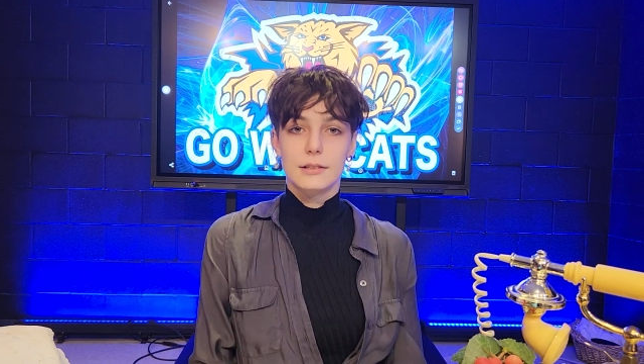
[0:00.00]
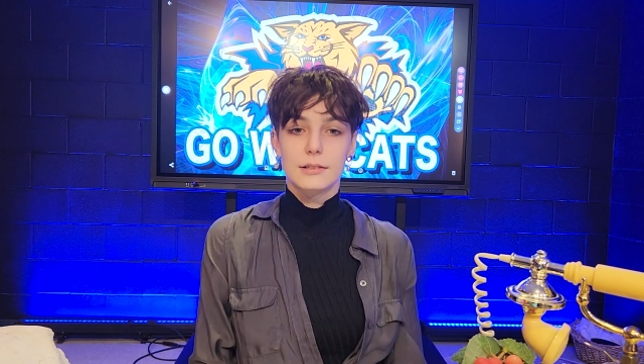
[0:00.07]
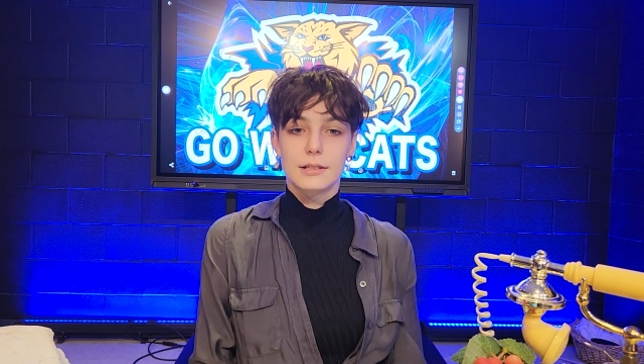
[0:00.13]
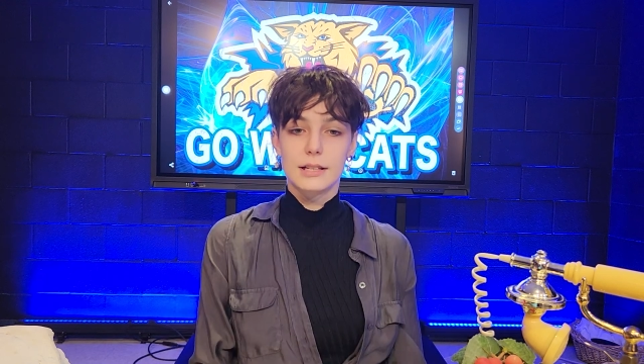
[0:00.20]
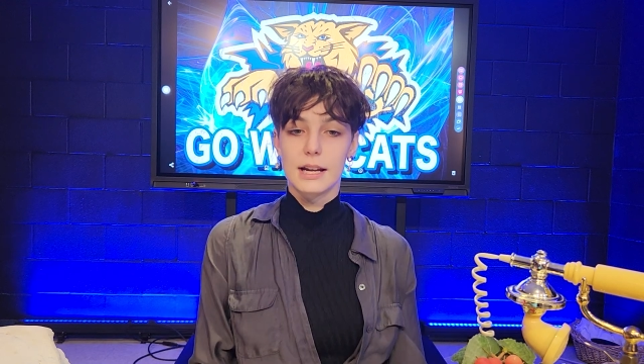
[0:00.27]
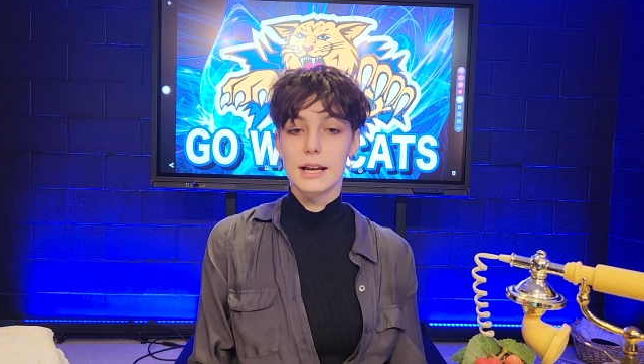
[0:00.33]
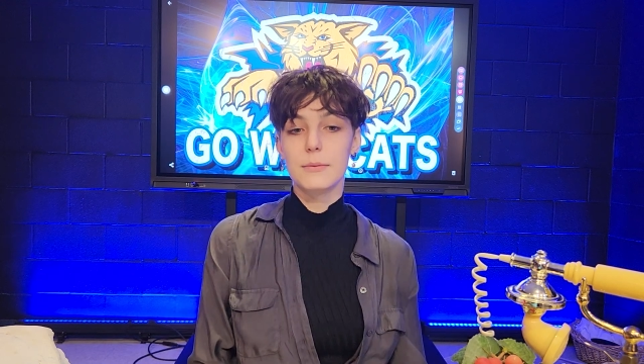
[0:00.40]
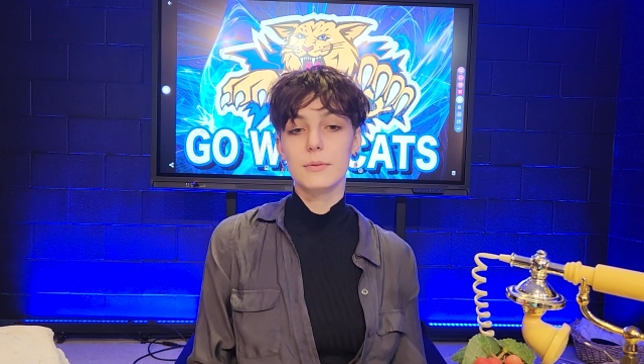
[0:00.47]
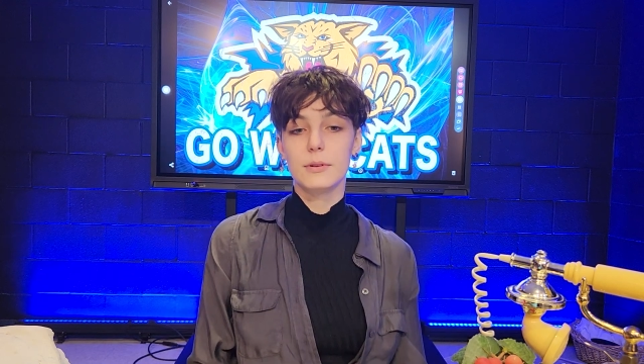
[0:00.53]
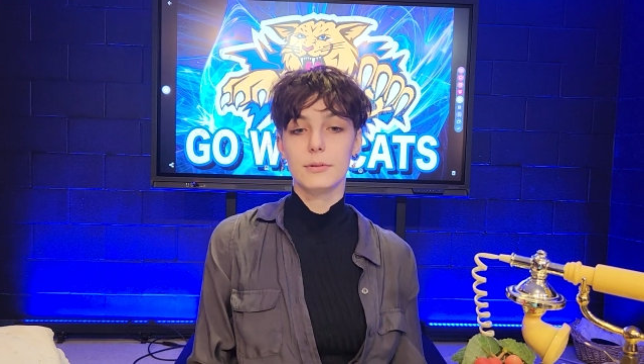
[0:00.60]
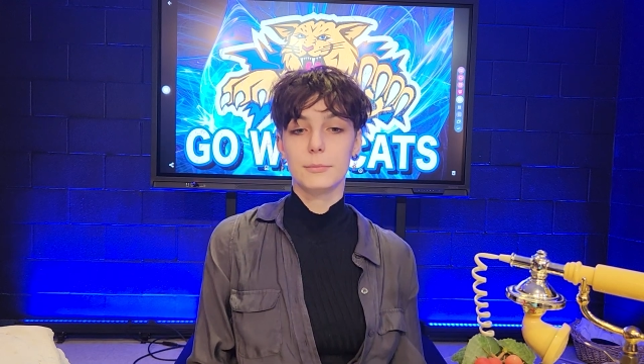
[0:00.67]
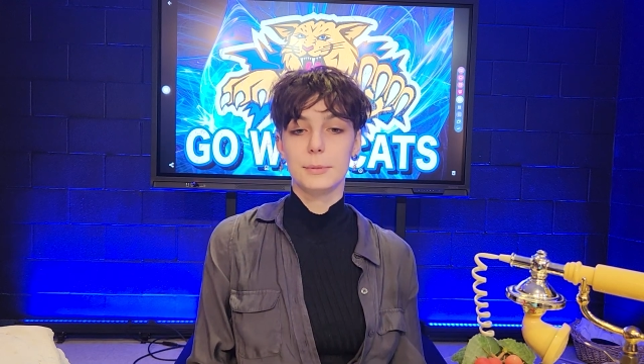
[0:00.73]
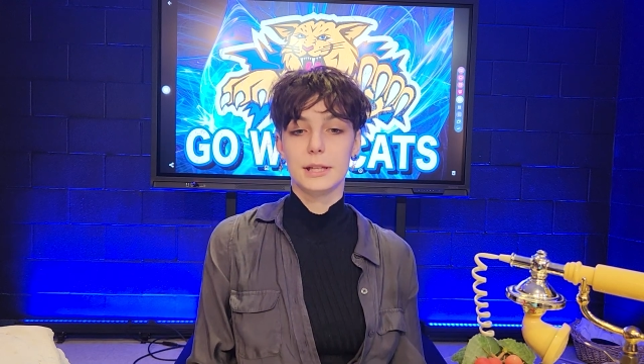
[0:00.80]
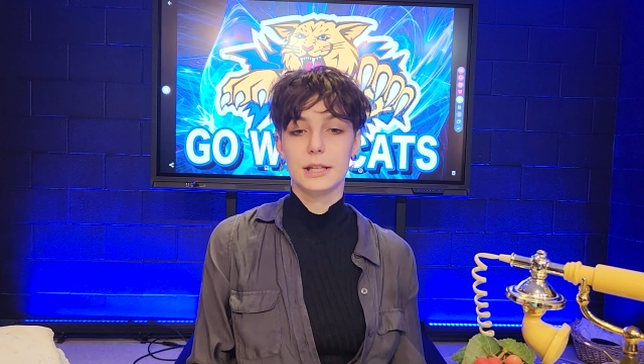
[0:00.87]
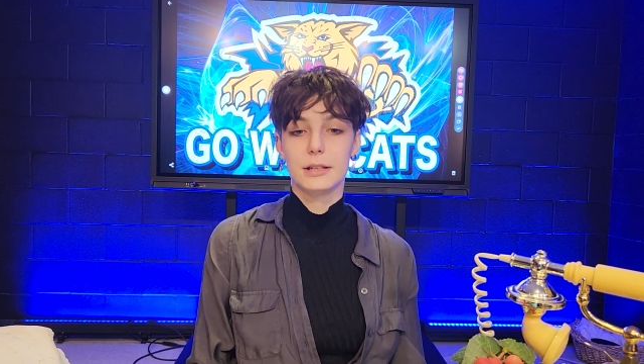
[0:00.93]
Today we
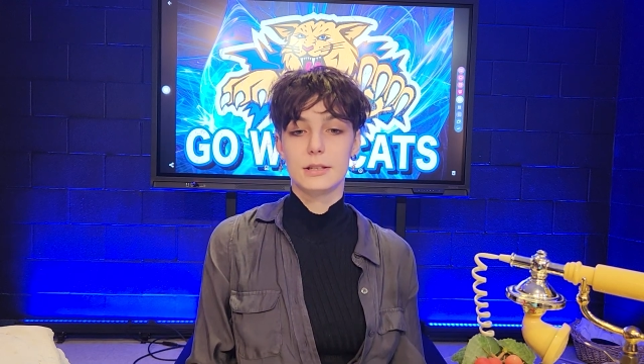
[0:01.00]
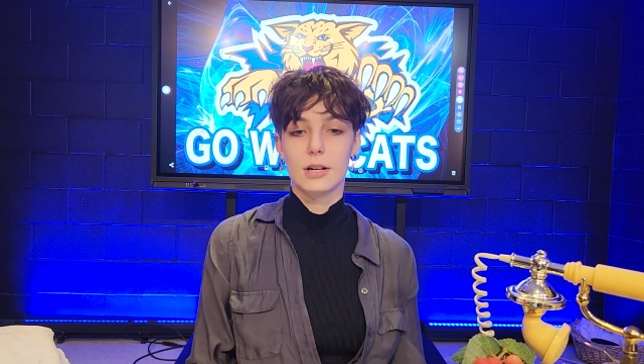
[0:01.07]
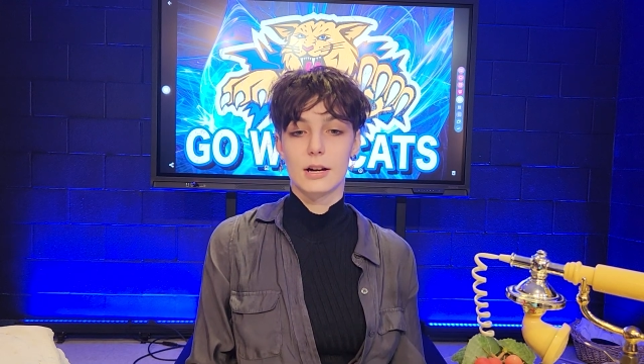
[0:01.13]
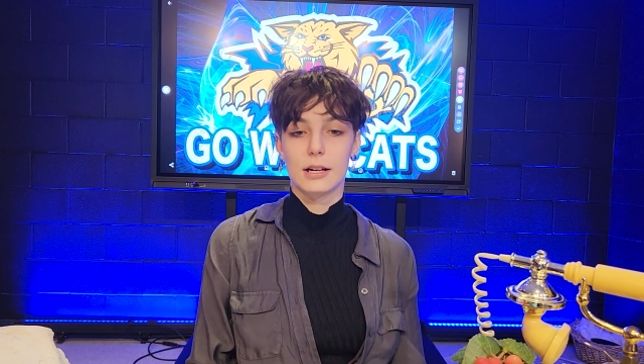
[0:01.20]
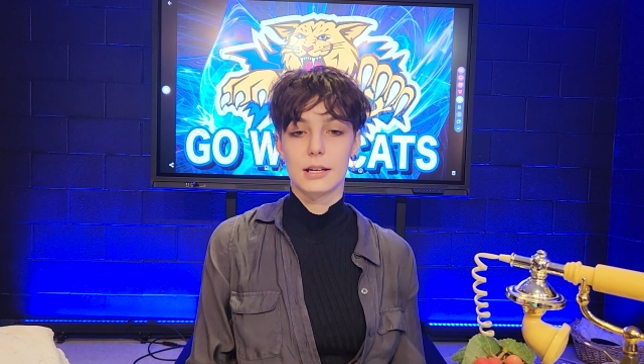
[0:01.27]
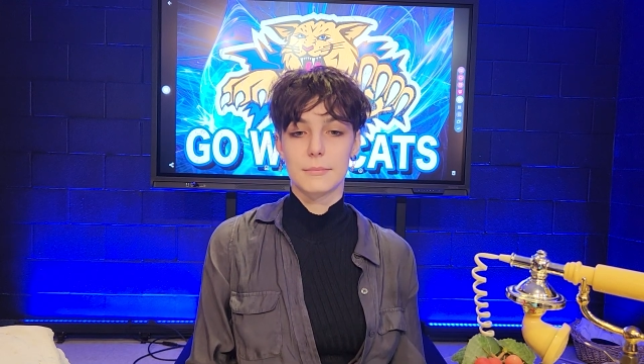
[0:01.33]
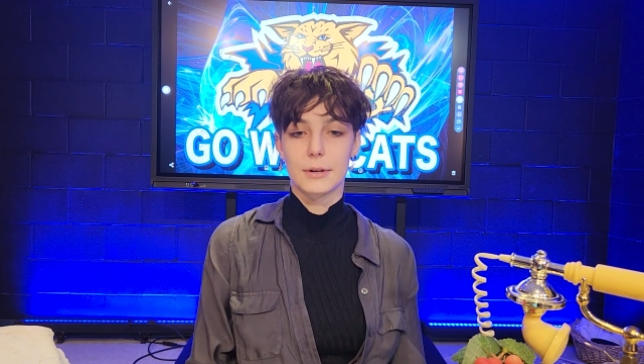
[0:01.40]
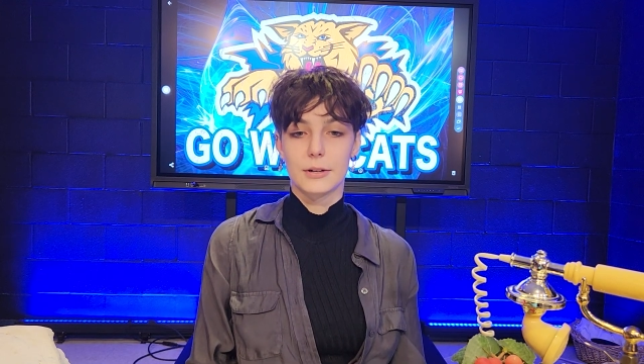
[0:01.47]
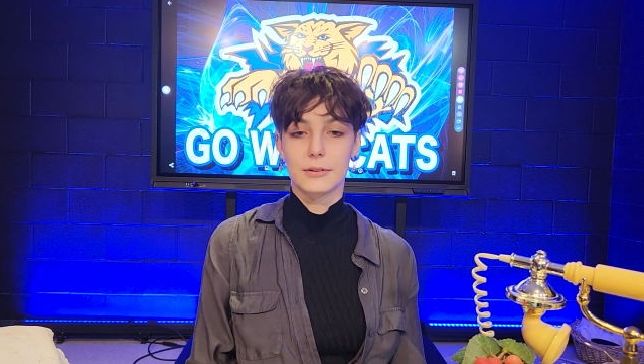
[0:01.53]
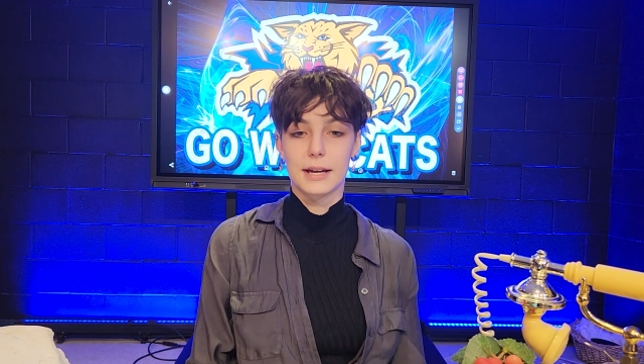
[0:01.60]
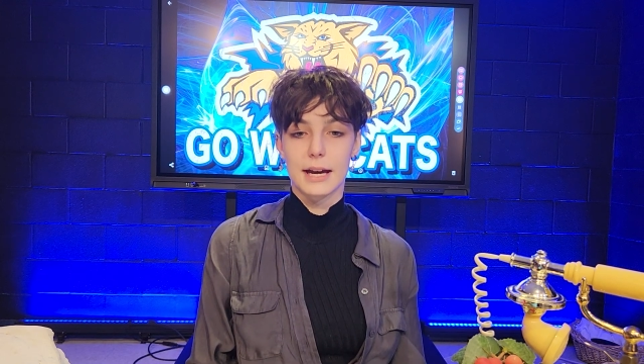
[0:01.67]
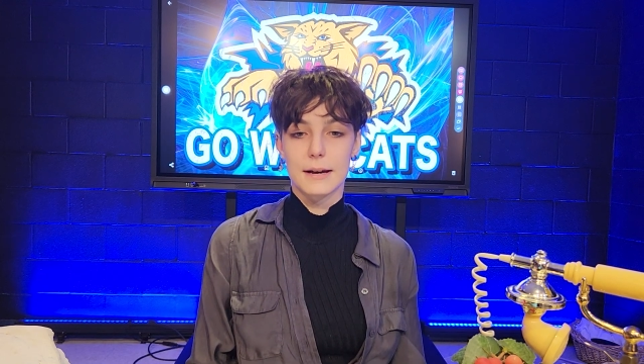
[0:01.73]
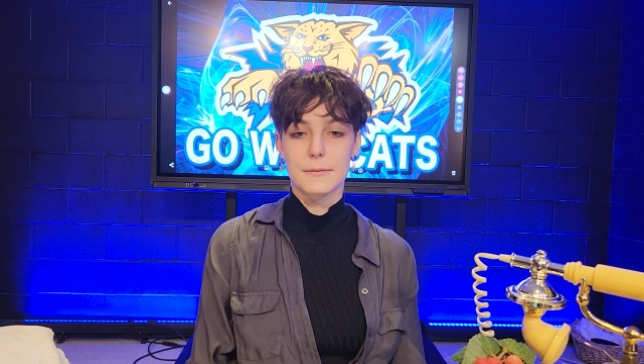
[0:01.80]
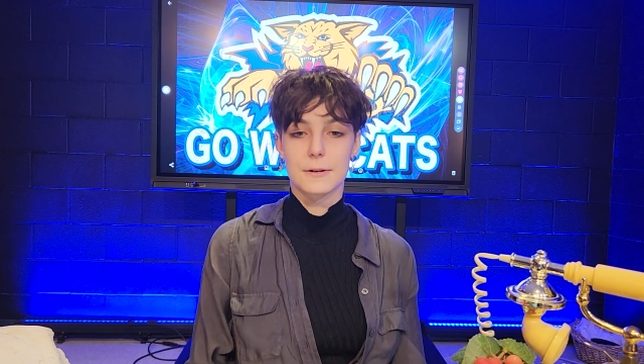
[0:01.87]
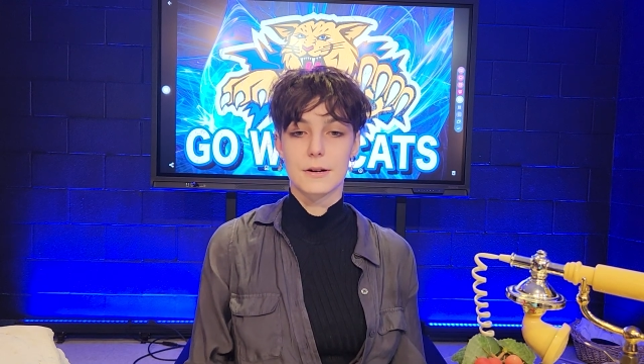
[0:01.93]
will be talking about
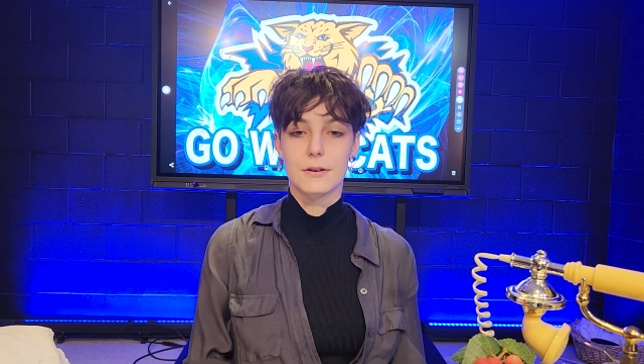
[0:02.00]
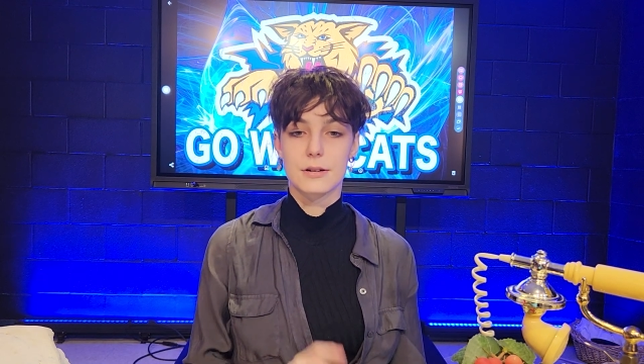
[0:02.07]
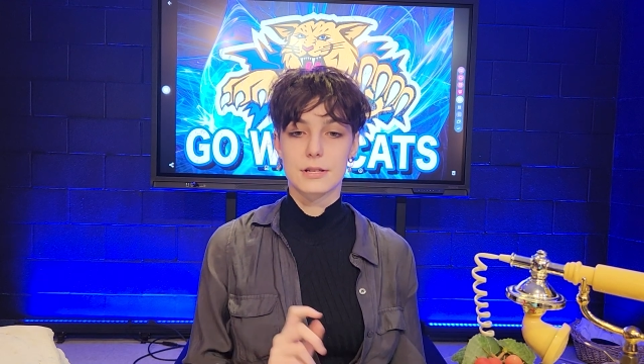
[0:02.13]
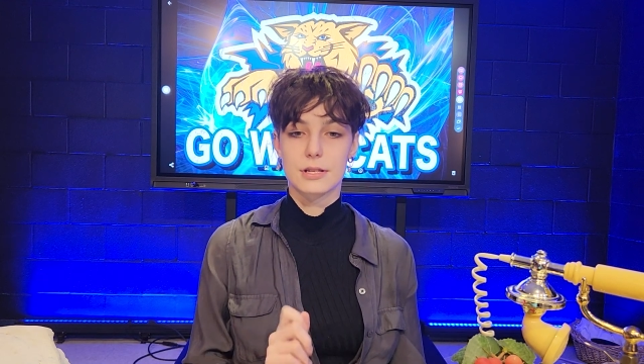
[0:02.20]
Cabo,